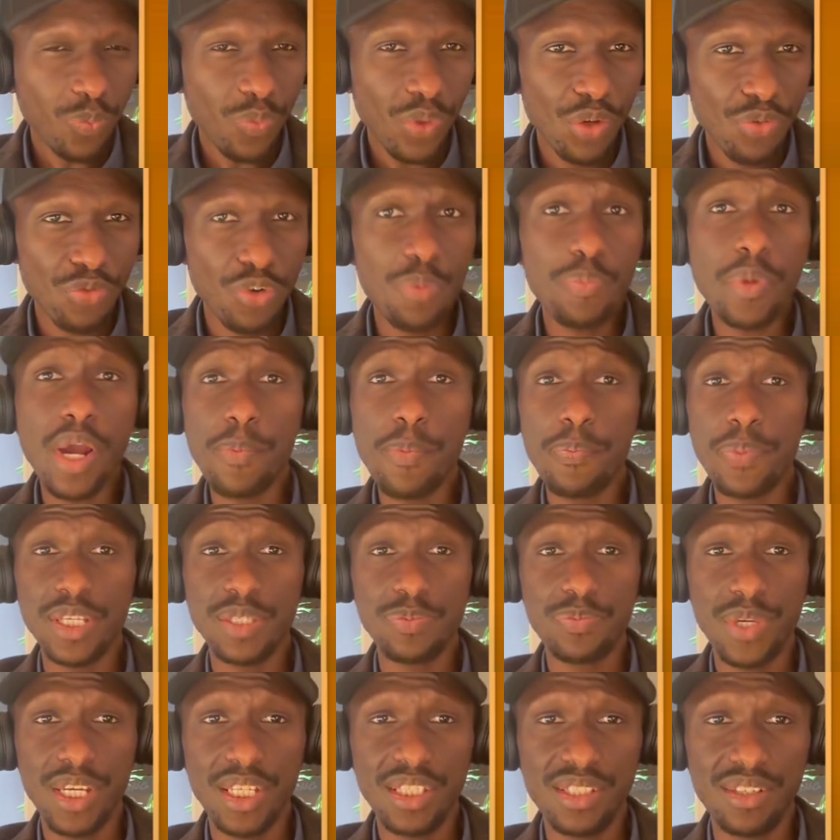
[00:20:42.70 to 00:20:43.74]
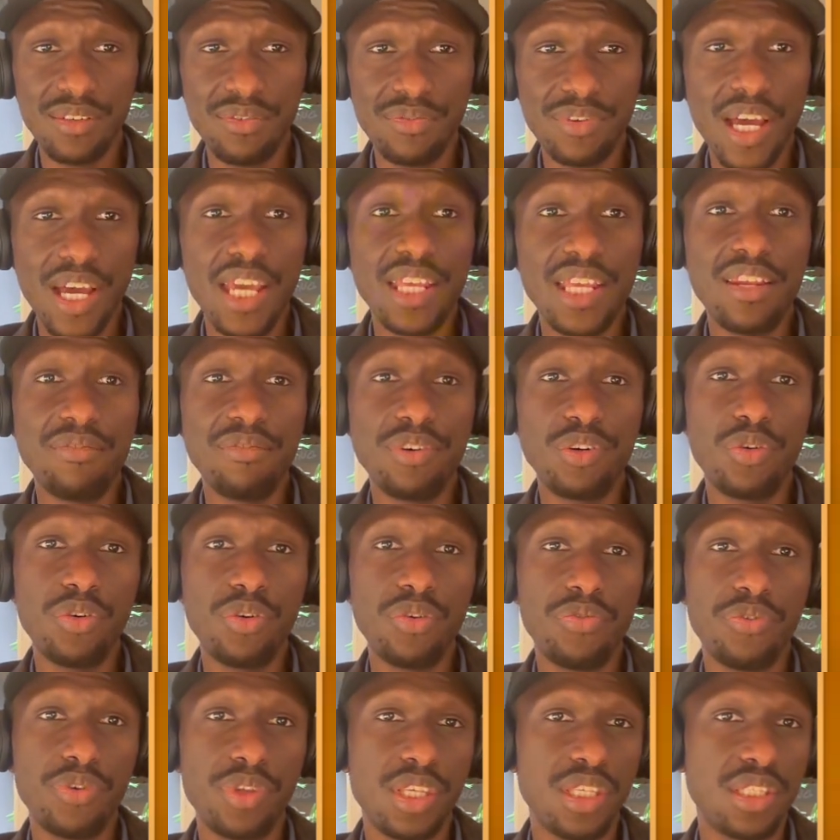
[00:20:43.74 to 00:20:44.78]
from my perspective, I never go
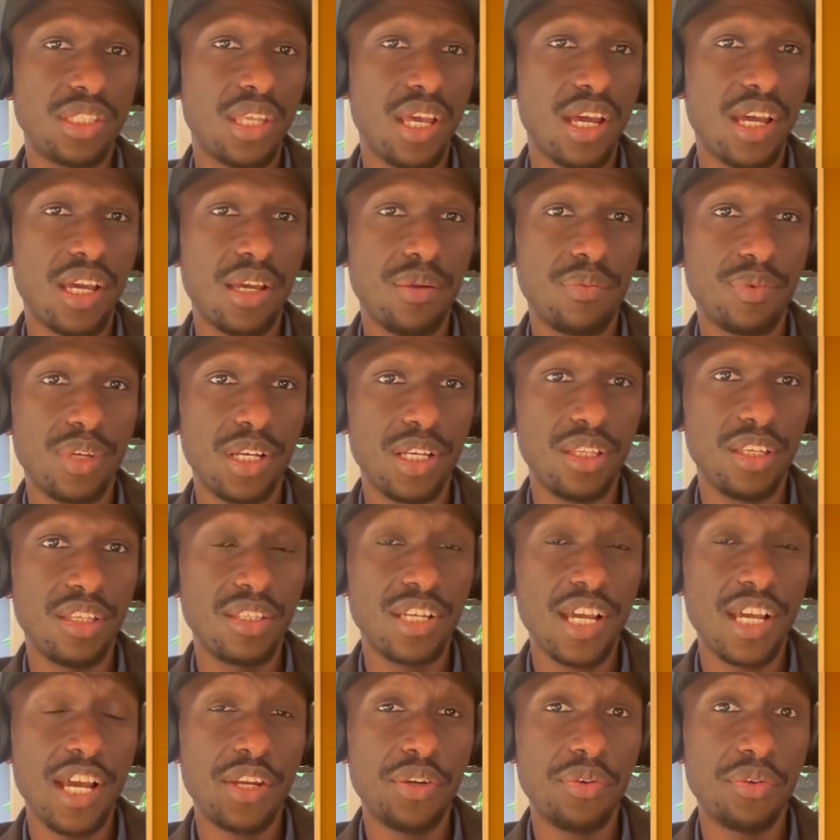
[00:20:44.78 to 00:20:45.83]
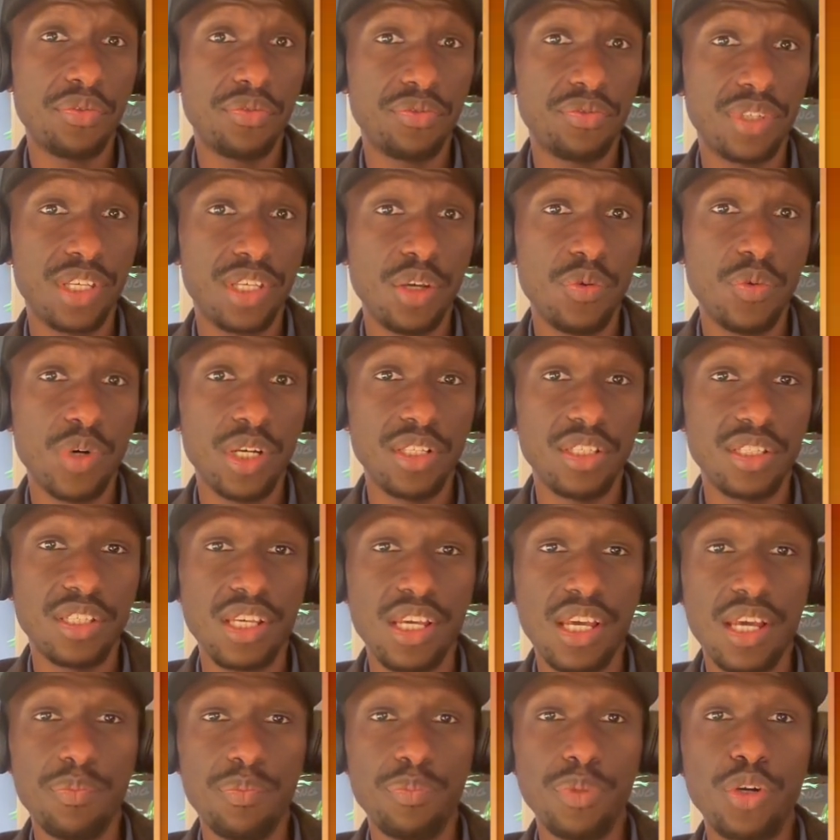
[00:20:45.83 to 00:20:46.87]
for this kind of keywords,
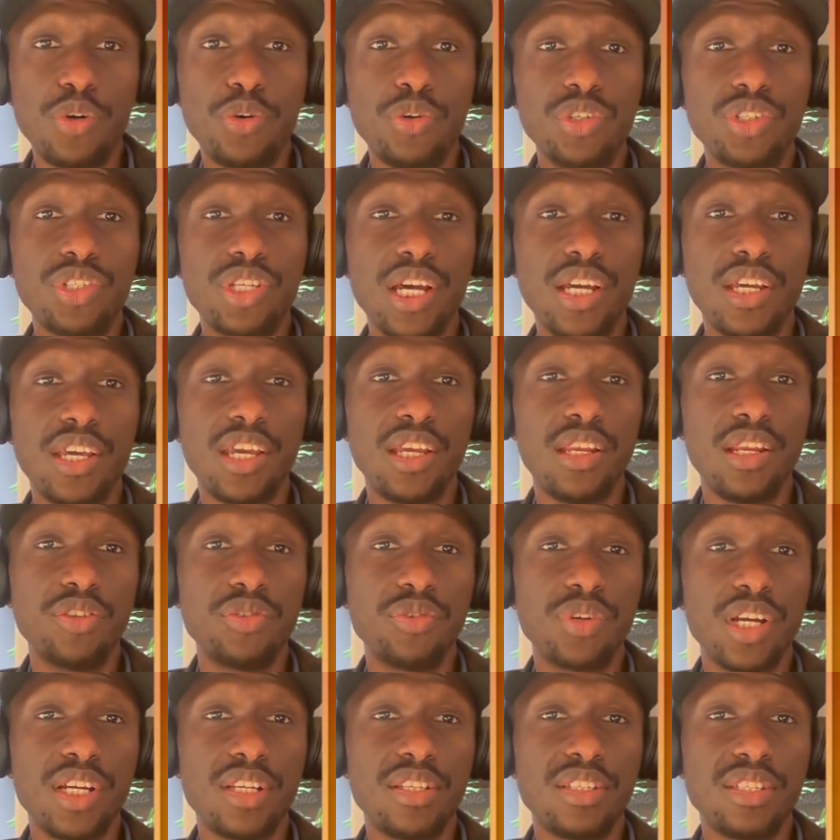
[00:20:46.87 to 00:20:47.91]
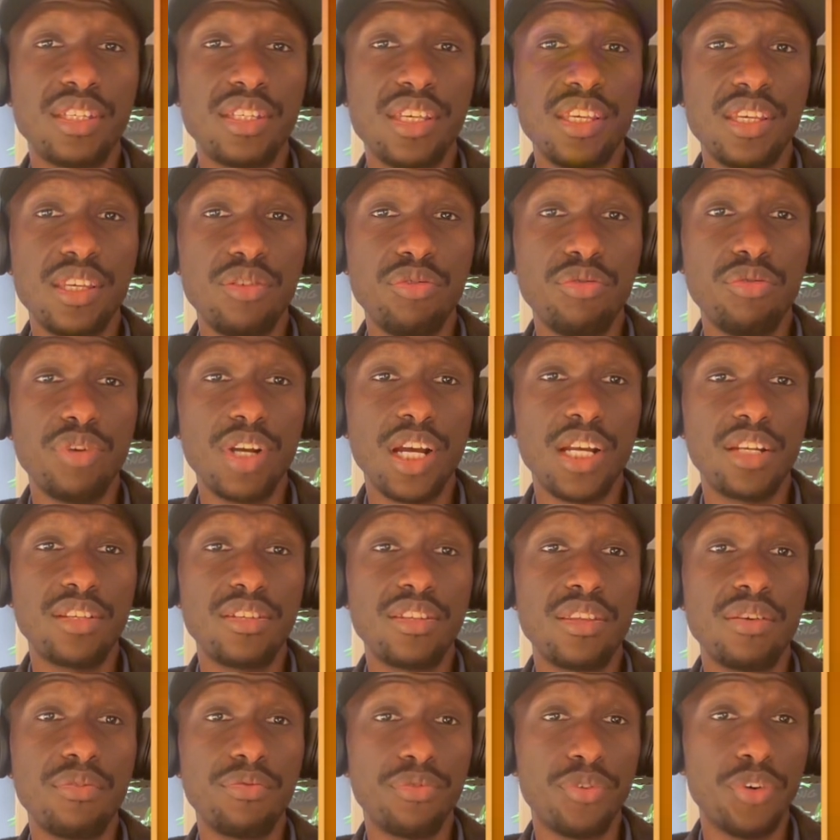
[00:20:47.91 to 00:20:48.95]
because again, as you can see
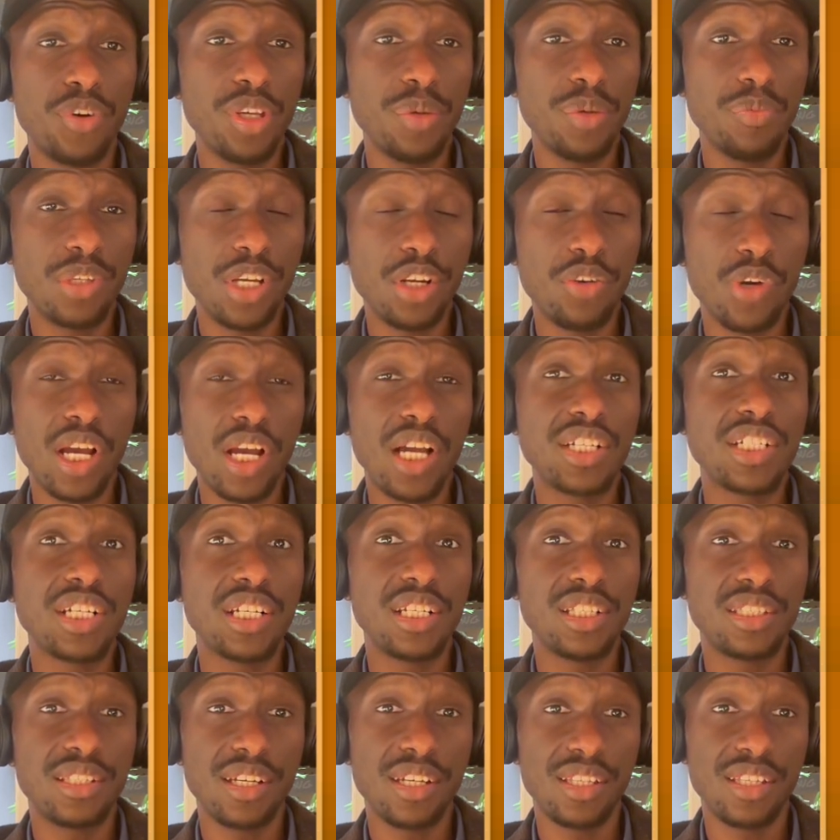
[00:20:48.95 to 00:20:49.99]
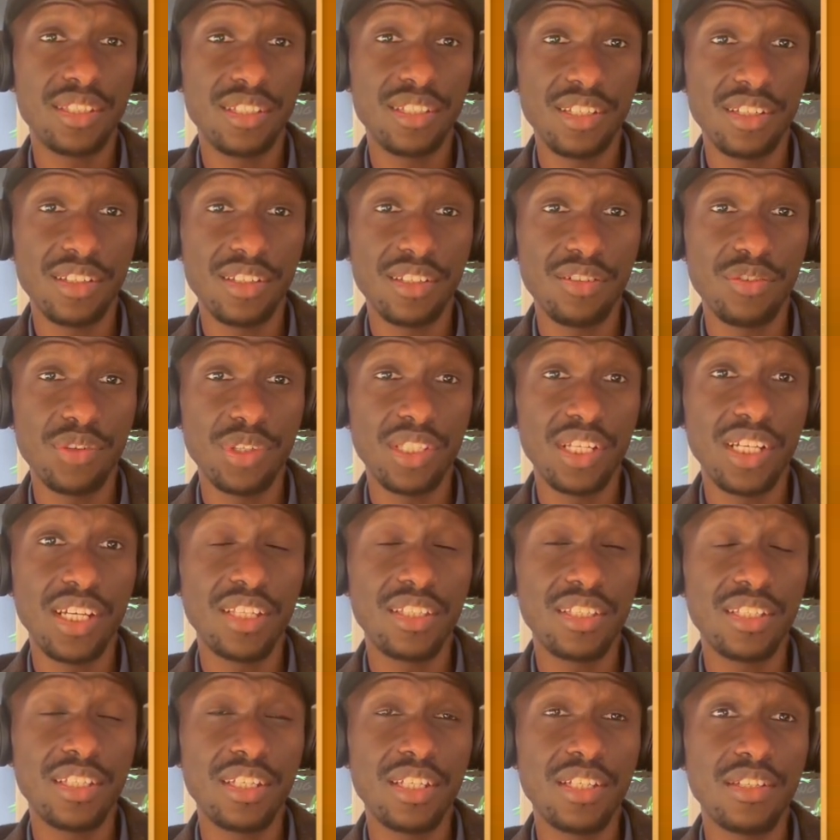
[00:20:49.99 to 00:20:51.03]
the volume that you're actually targeting. You're
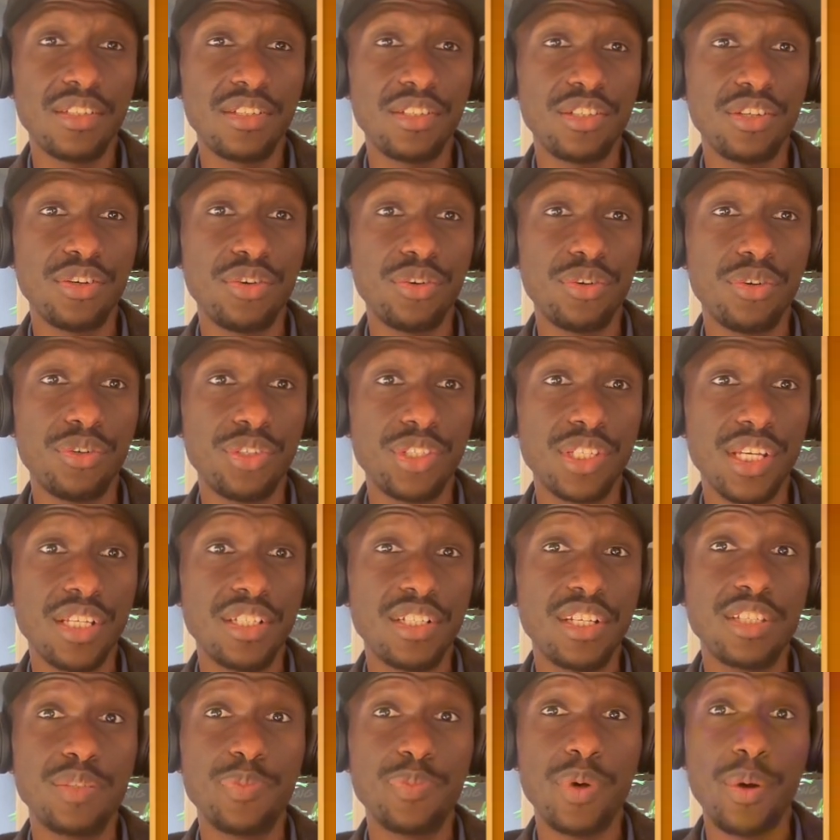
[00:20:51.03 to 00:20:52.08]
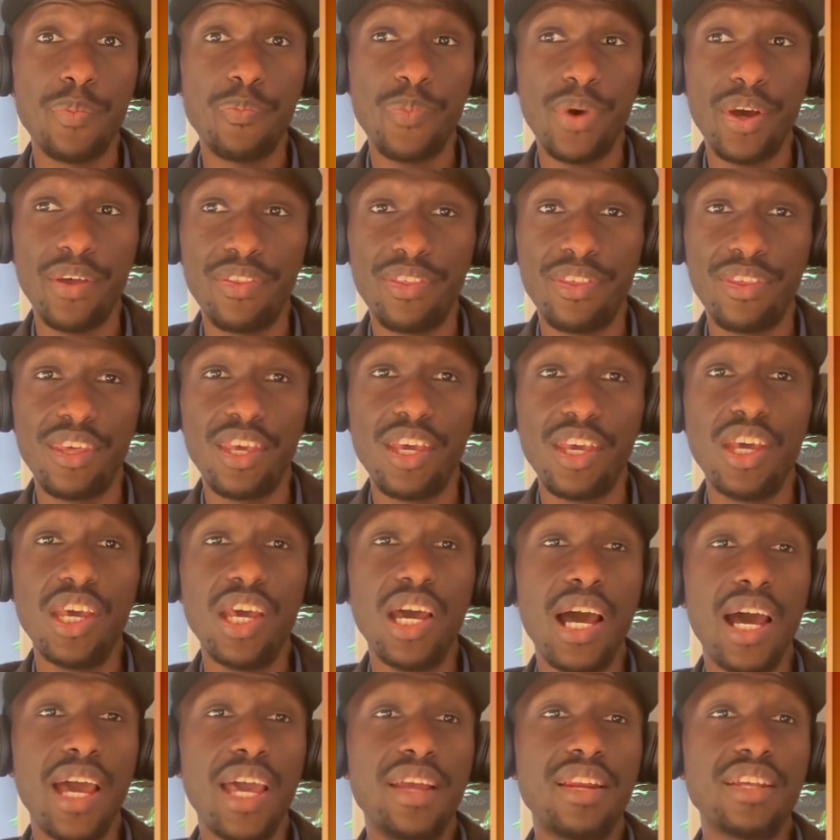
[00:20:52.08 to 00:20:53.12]
targeting 0 searches per month.
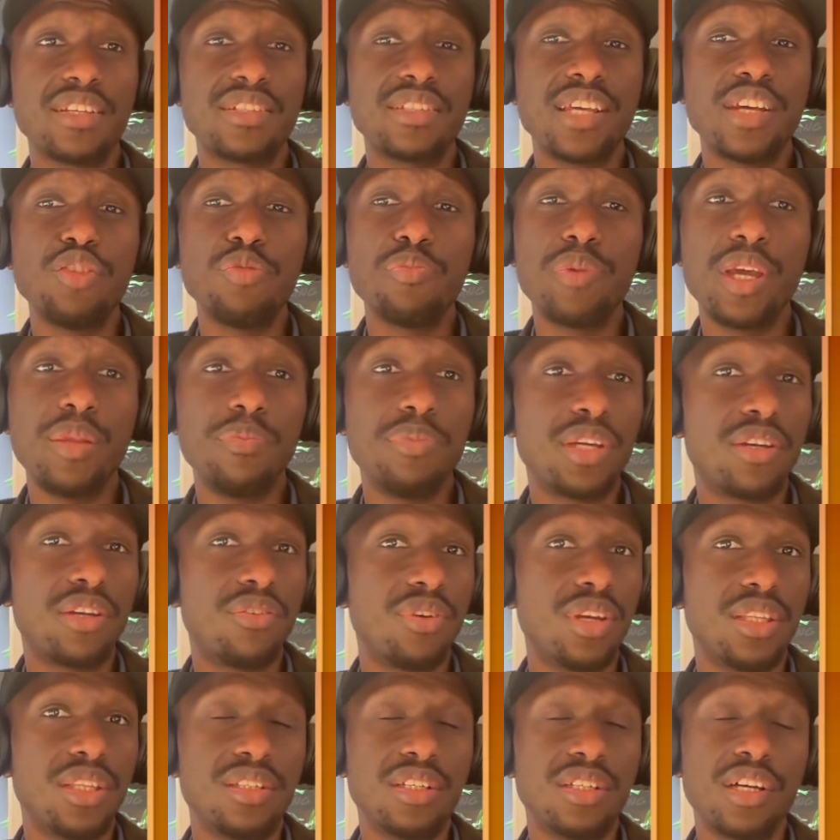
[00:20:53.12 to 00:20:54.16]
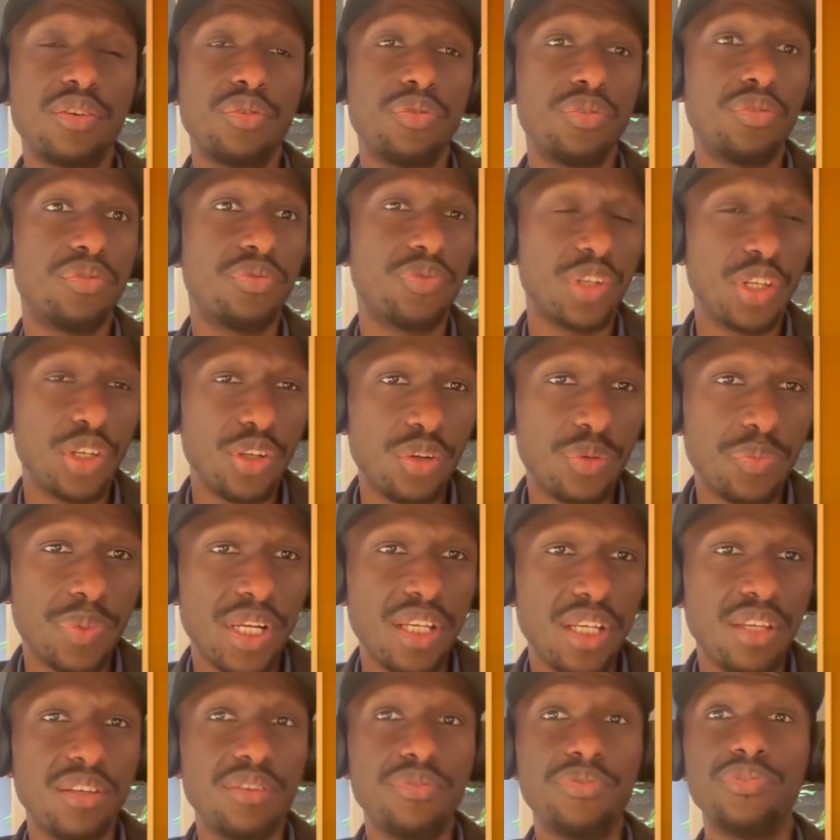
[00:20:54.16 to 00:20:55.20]
I understand you might be creating a good video, but
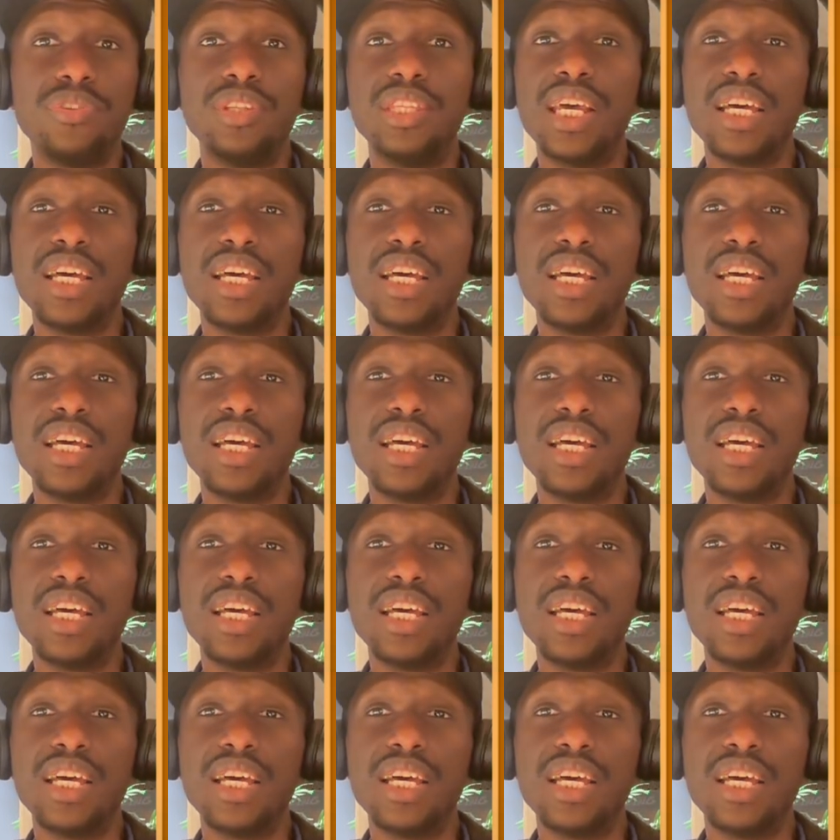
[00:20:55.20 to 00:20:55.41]
if